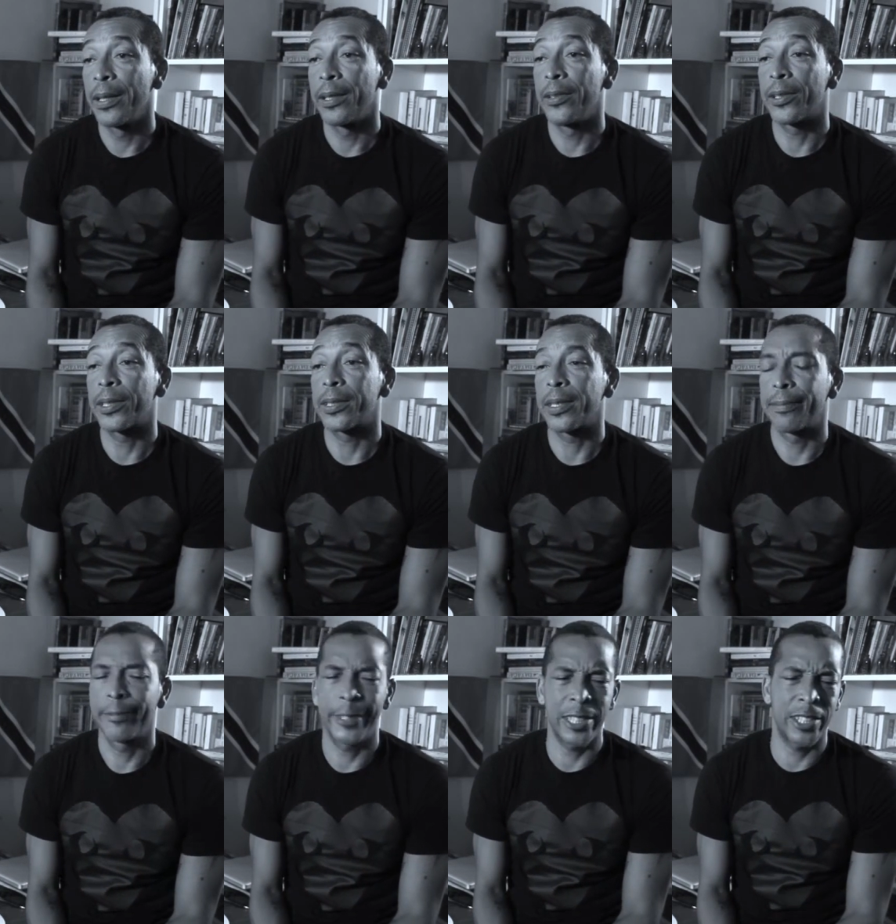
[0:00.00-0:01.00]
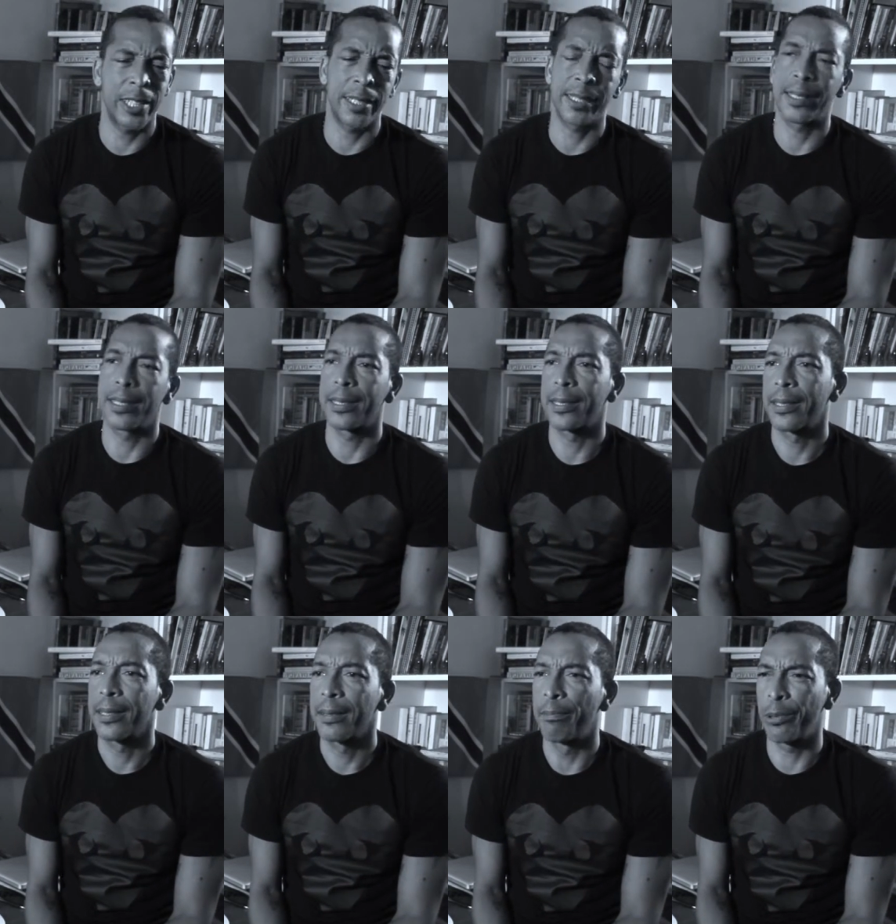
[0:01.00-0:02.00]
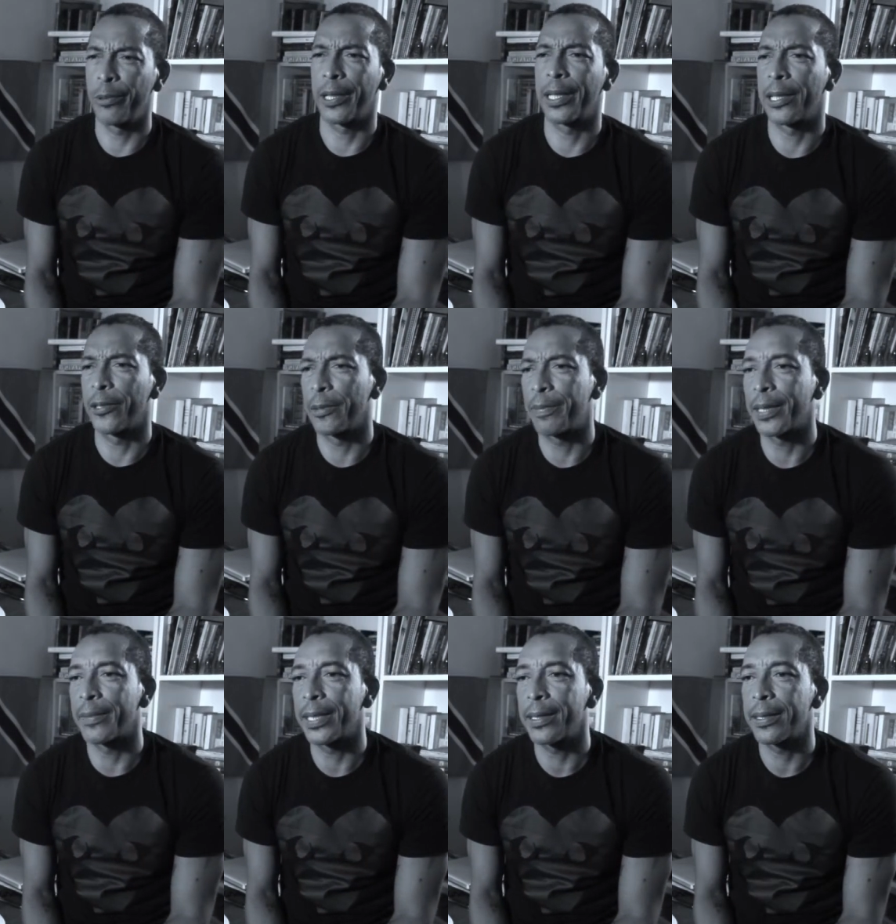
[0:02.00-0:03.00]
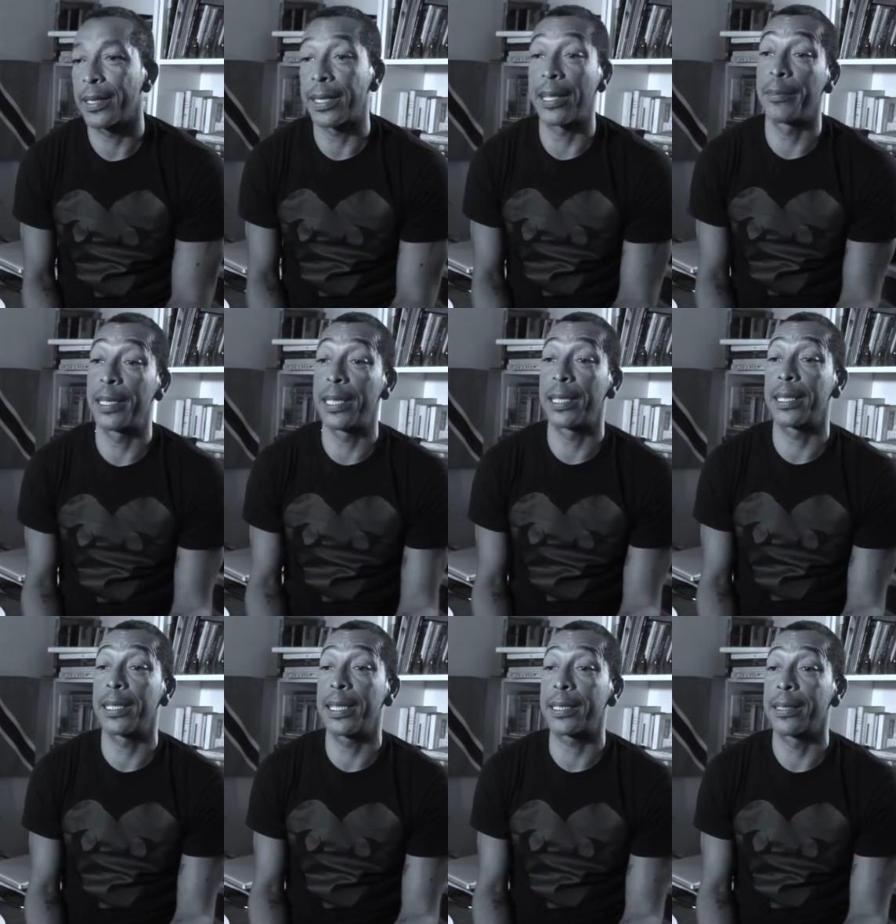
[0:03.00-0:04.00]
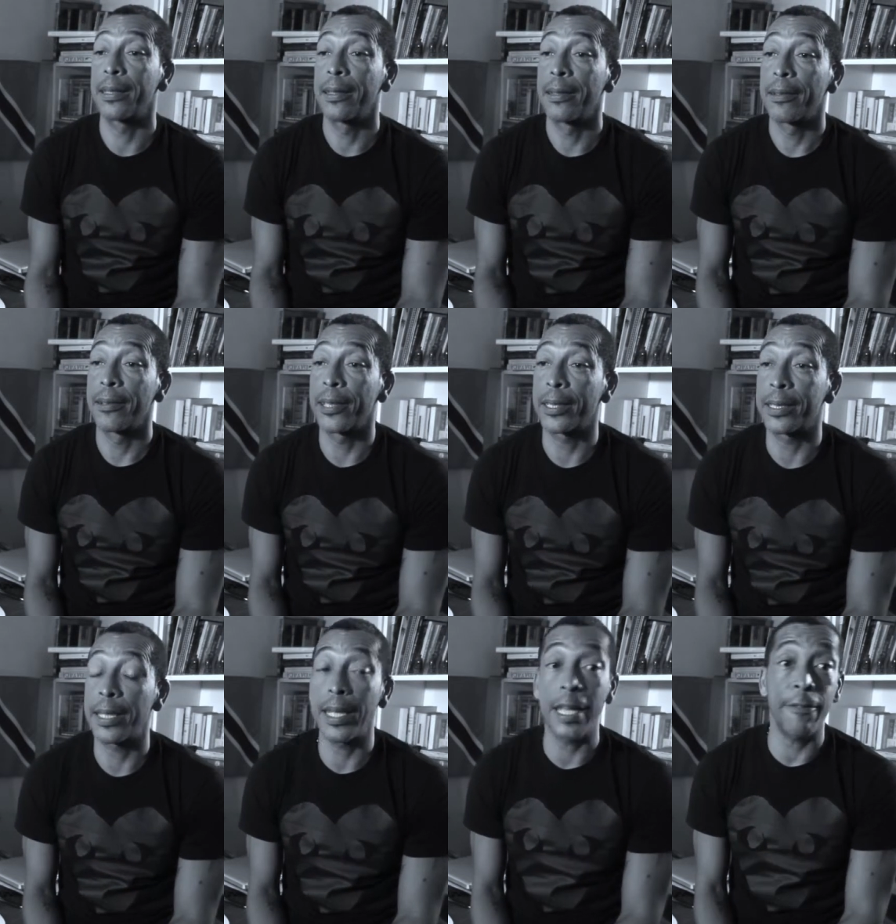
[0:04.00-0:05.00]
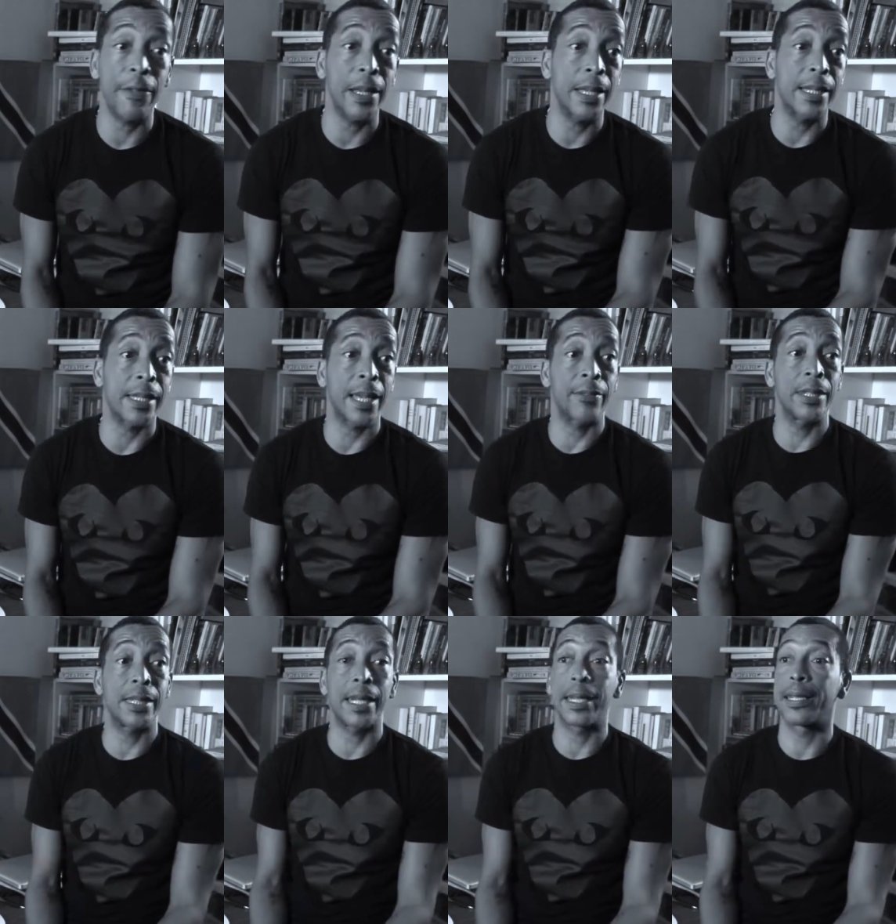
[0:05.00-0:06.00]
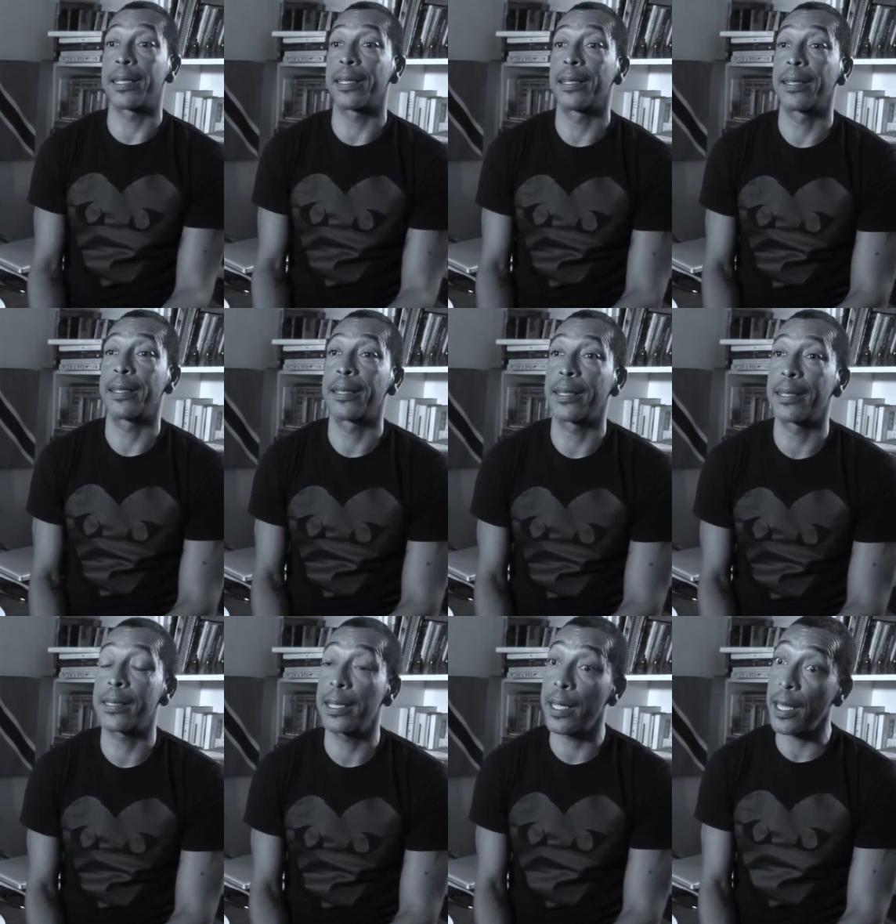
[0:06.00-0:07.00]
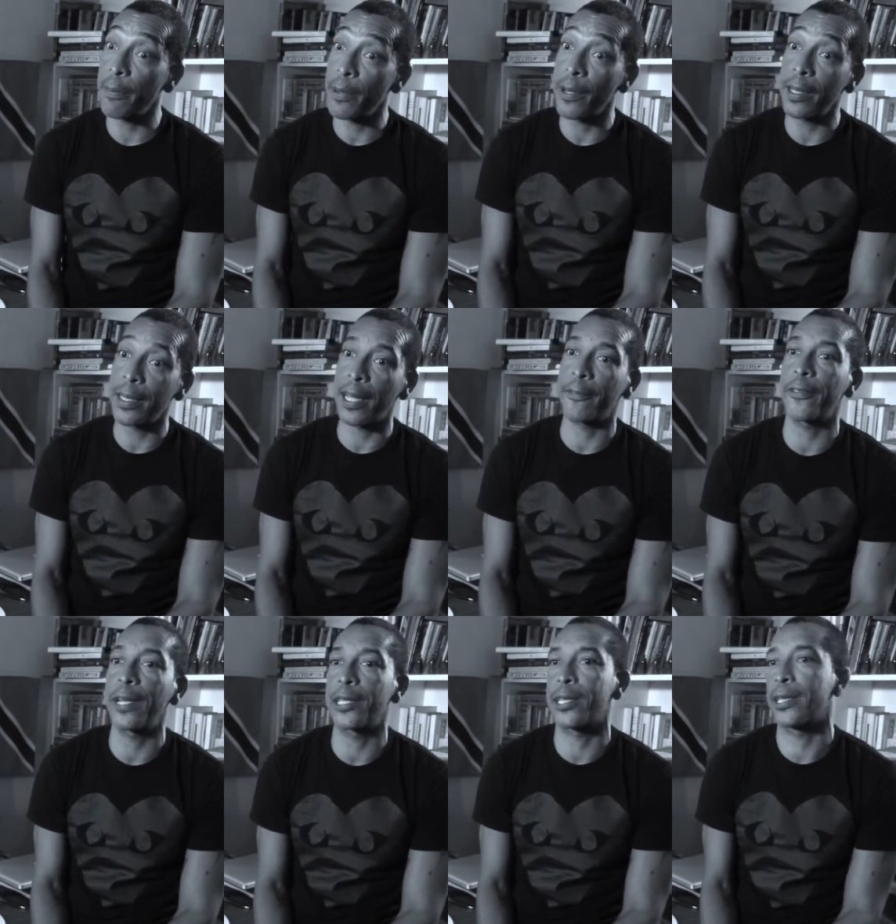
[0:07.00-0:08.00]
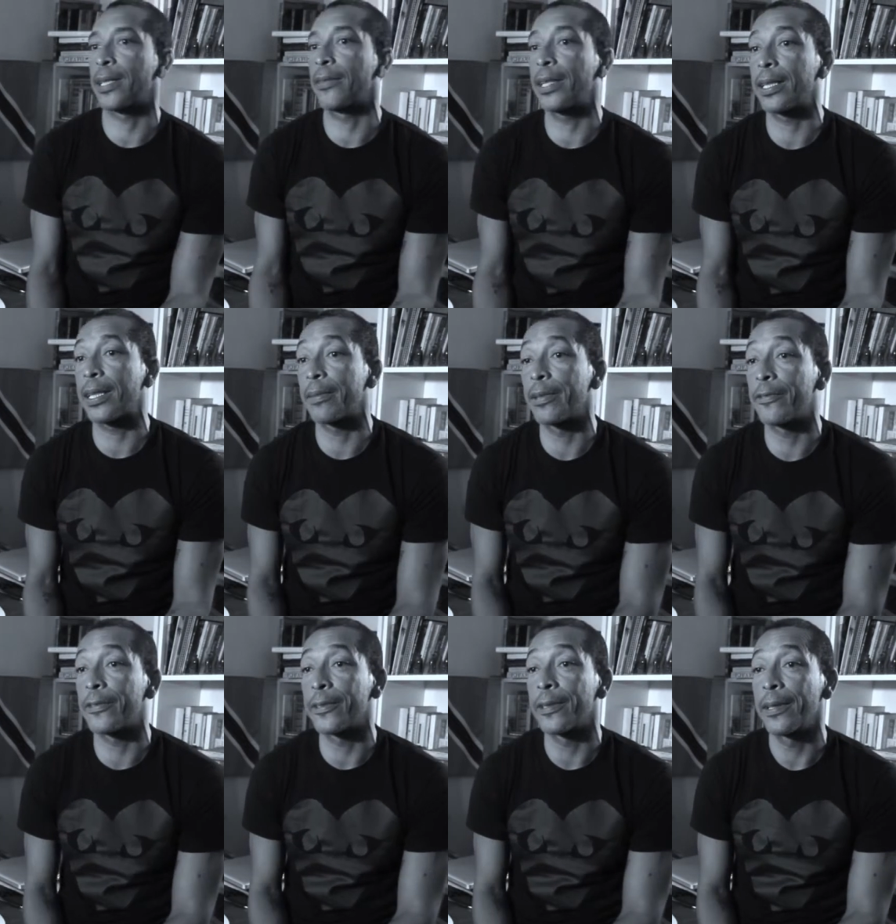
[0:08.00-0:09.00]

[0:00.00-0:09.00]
You could say, what shit is this? Blue, or Color, or Pigment, and that'll be the end of that. Or you could say, hey fellas, I have this idea. And they could say, yeah boy, that's fresh, never heard that before.